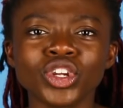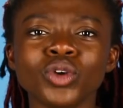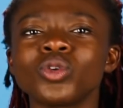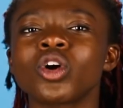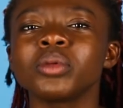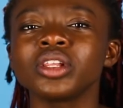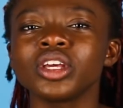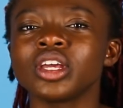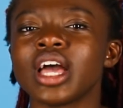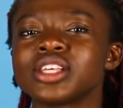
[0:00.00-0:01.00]
You know,
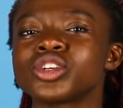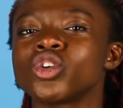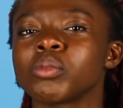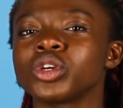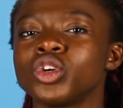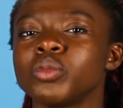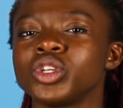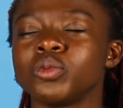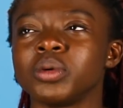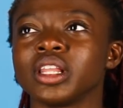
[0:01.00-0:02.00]
normally as a normal
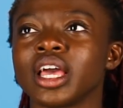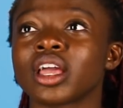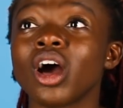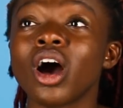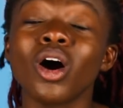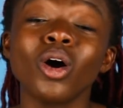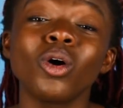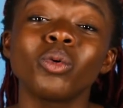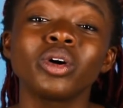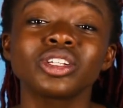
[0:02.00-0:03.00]
human you'd be like,
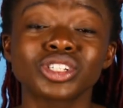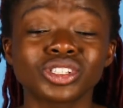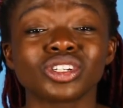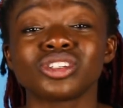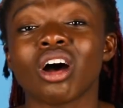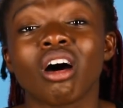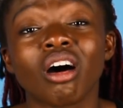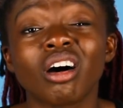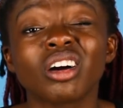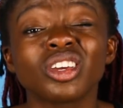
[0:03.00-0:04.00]
"Oh, well, it's just a
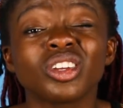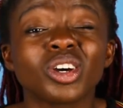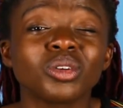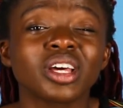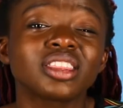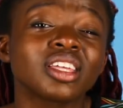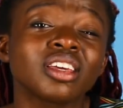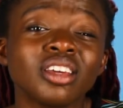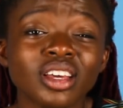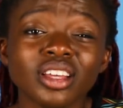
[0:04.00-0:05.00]
dog, you know, like
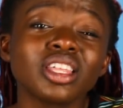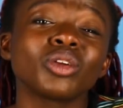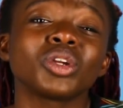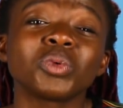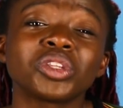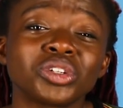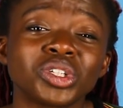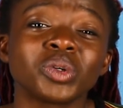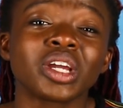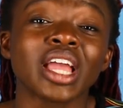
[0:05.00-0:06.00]
they they don't know what they're
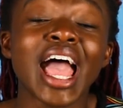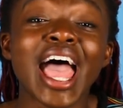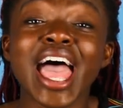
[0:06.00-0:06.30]
doing."